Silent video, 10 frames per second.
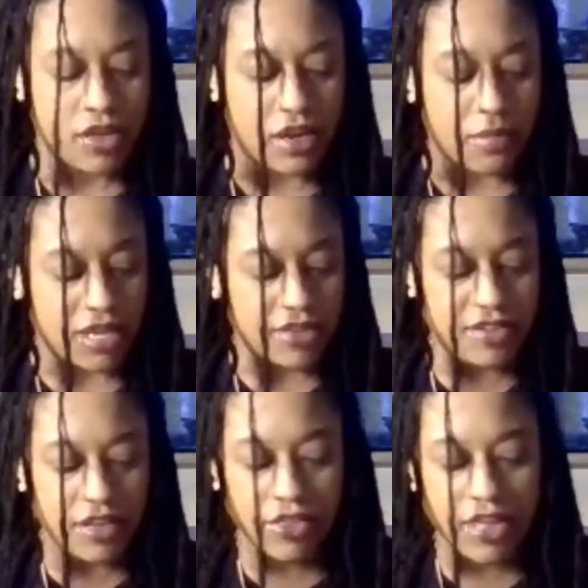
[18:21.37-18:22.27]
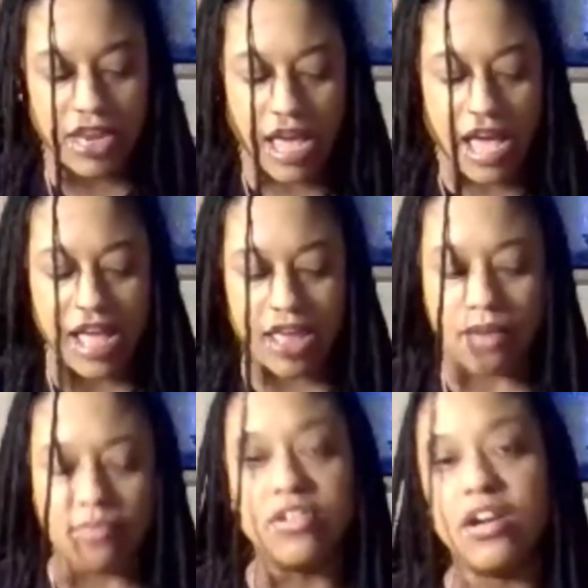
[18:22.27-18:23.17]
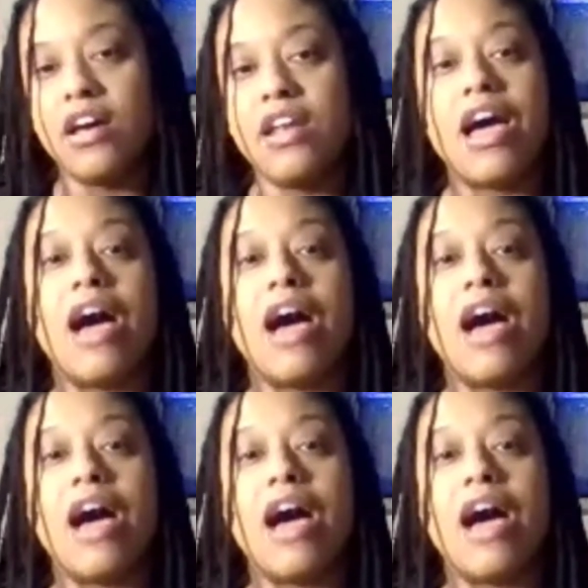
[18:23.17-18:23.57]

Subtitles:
Until then, I am done.